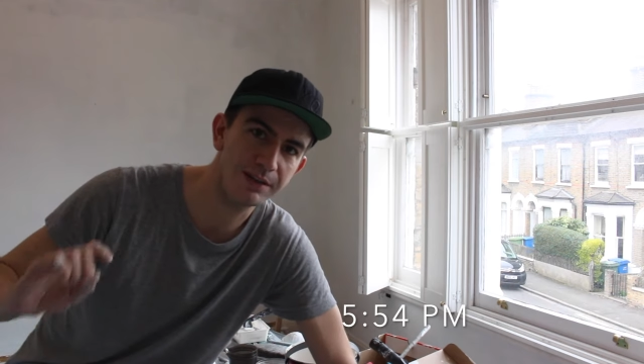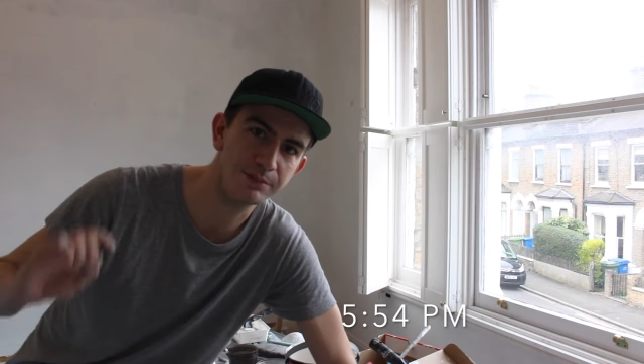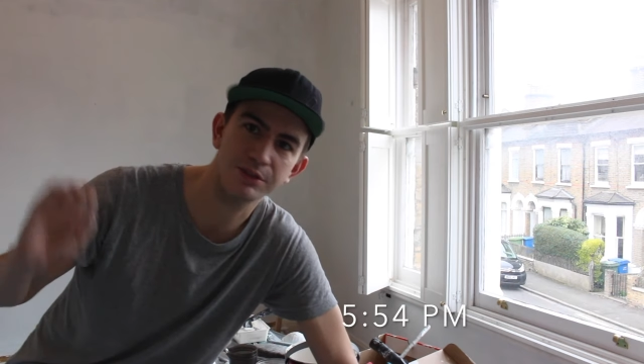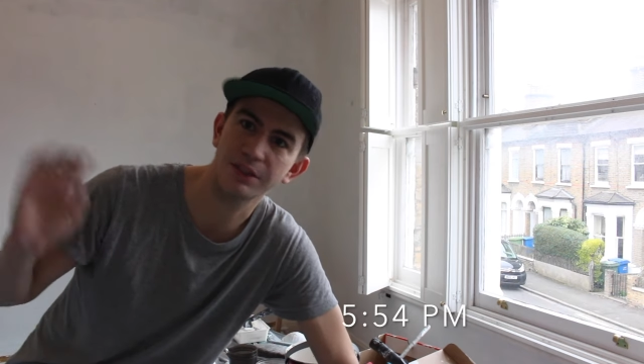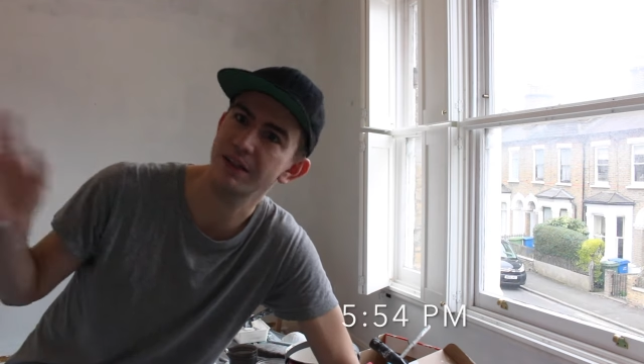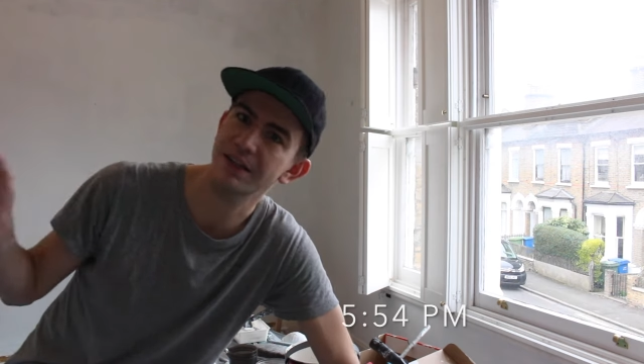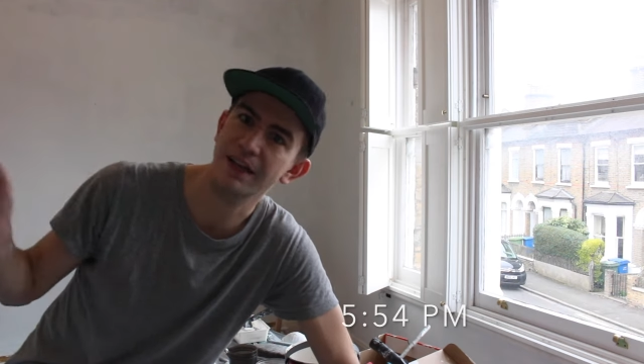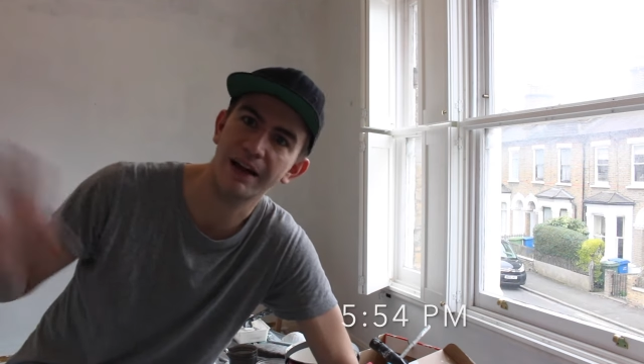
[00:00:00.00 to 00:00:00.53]
I'm just
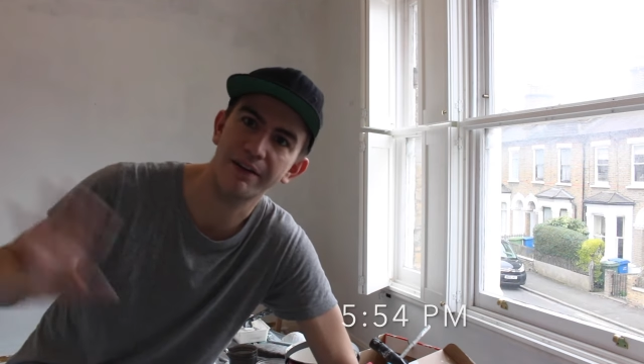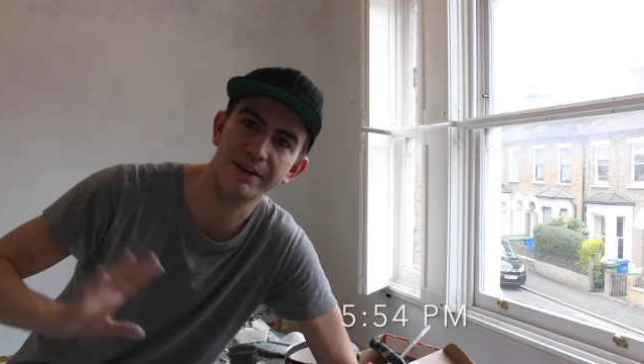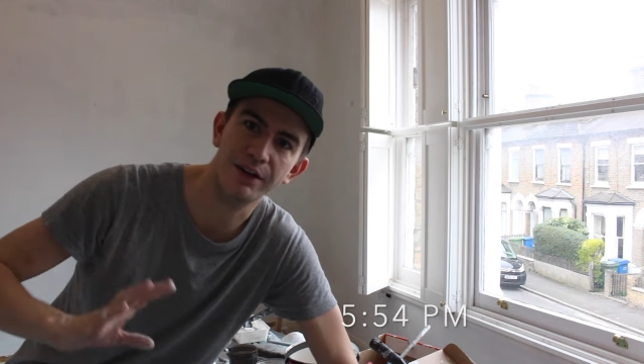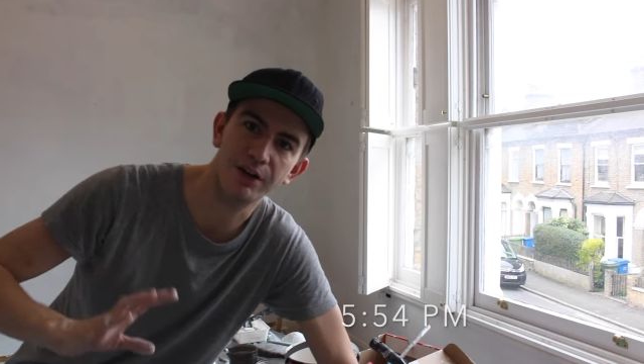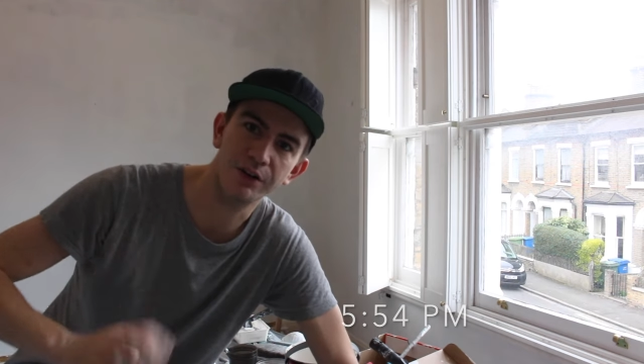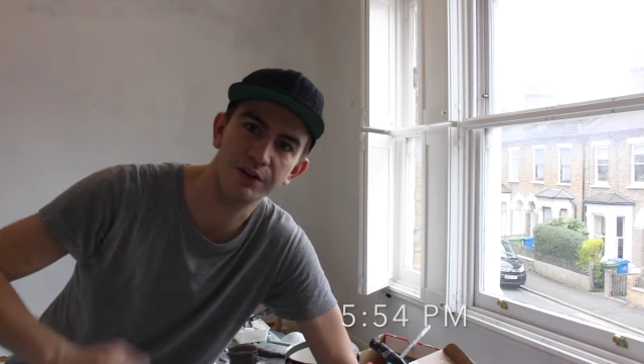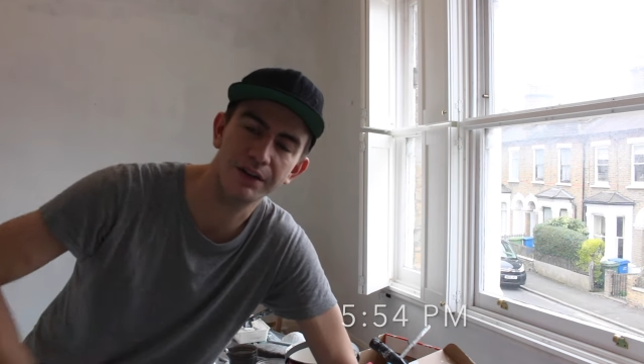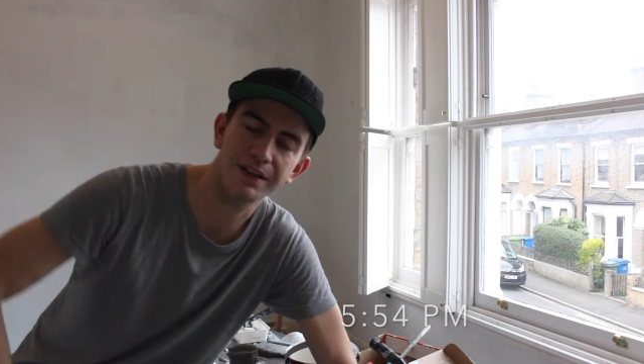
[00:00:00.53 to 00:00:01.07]
going to carry
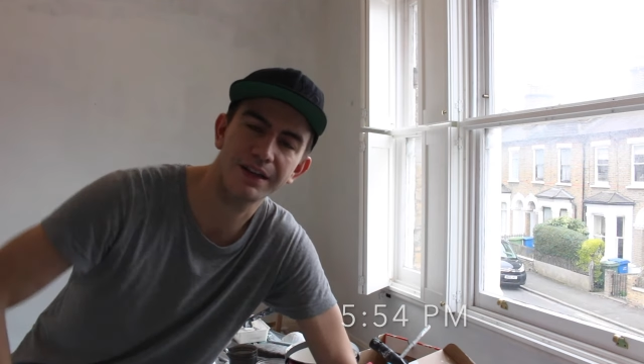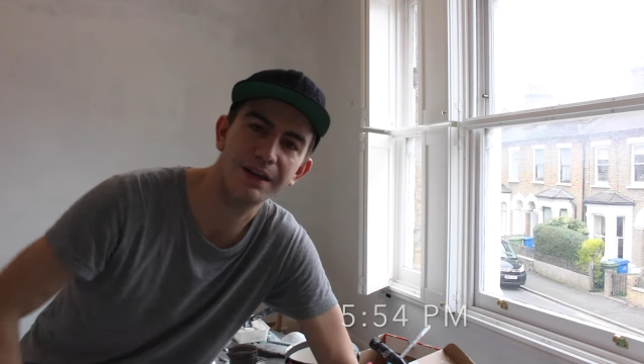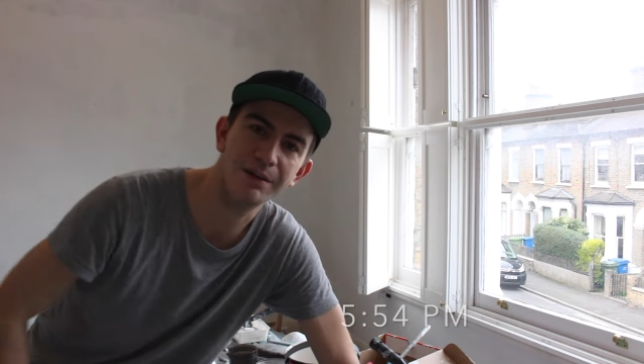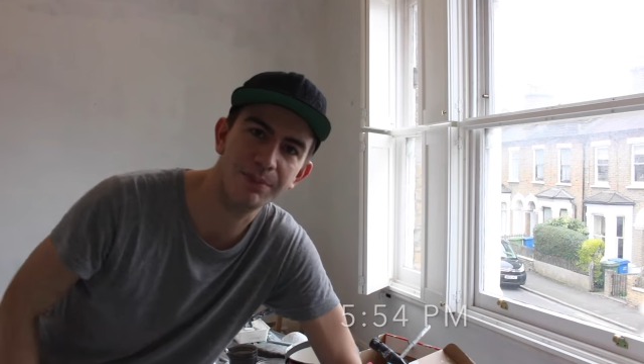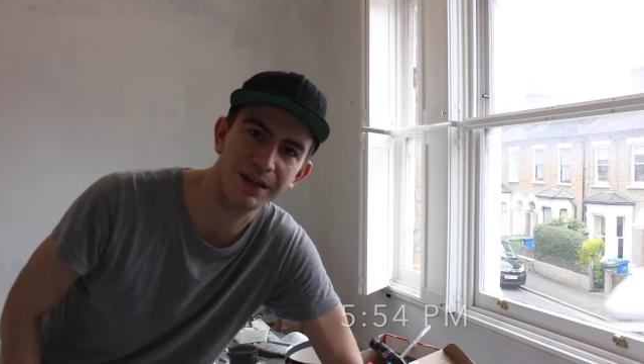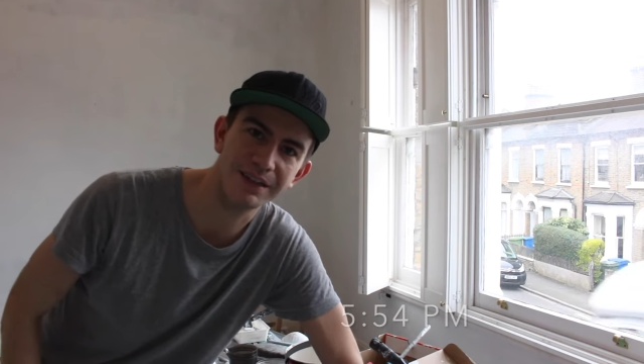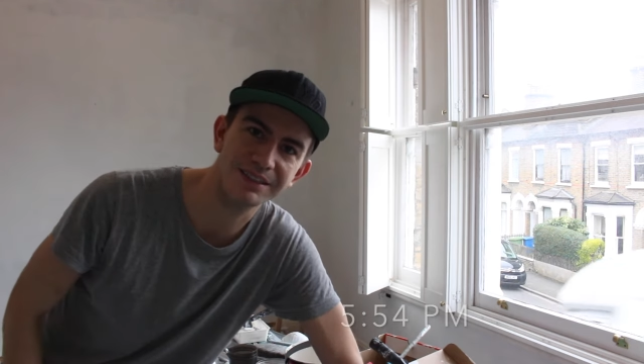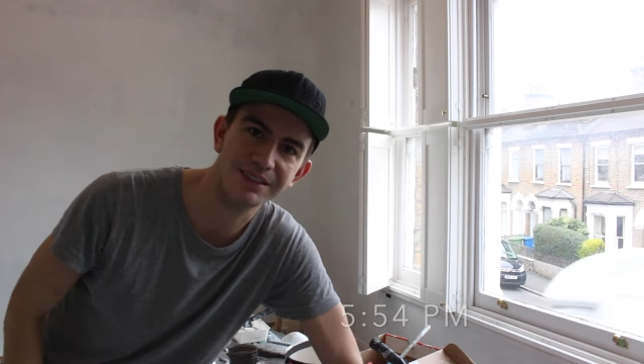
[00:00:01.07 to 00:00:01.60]
on and
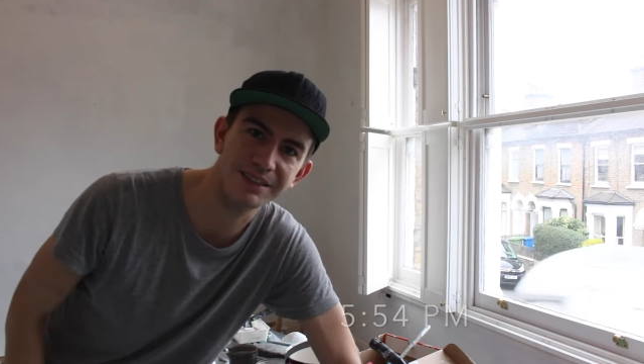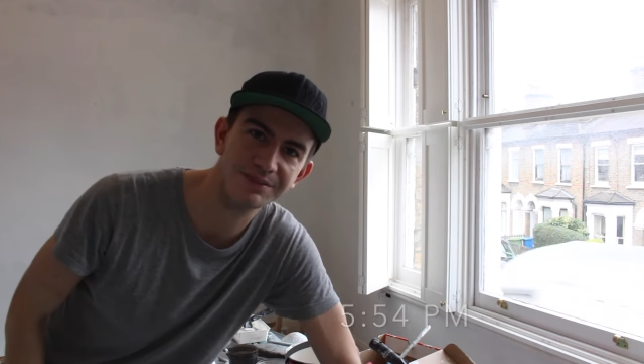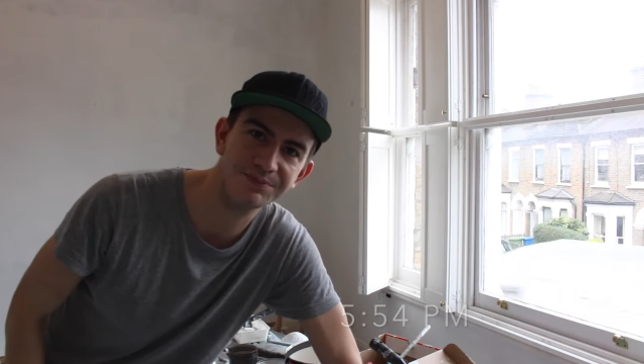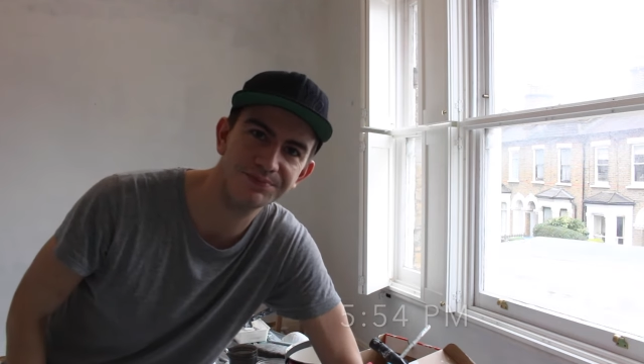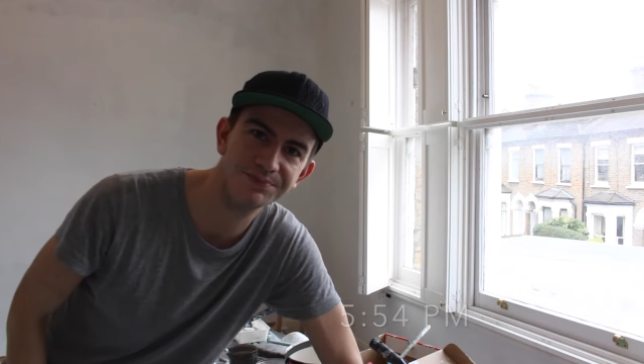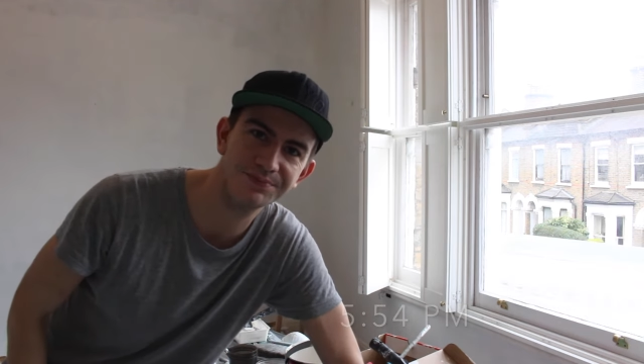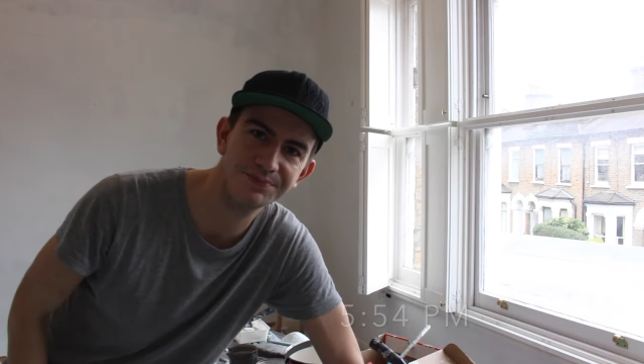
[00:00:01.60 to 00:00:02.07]
keep painting.